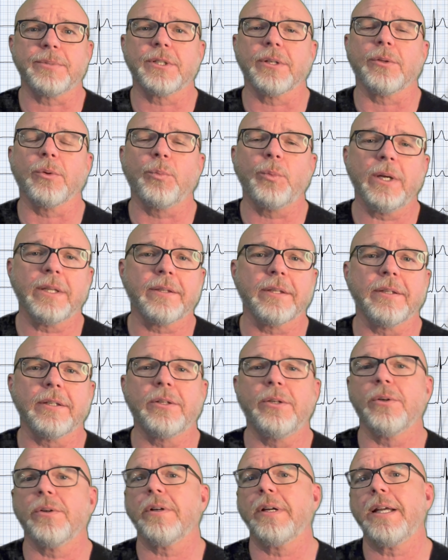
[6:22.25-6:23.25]
So the width of the
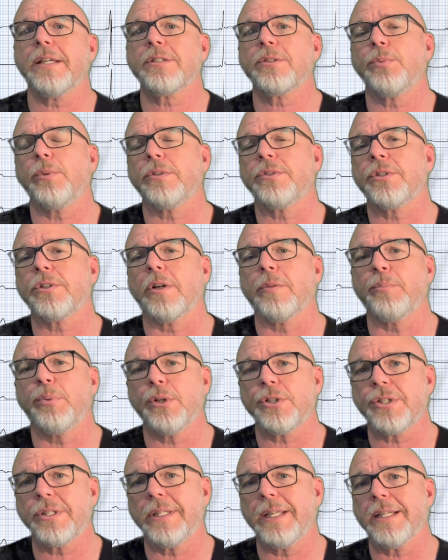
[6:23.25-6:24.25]
QRS will start
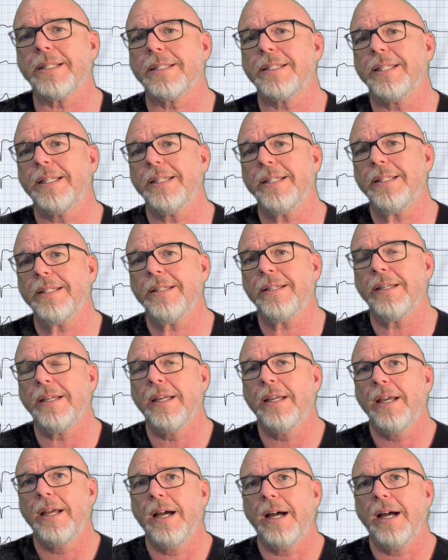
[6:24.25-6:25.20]
pushing the ST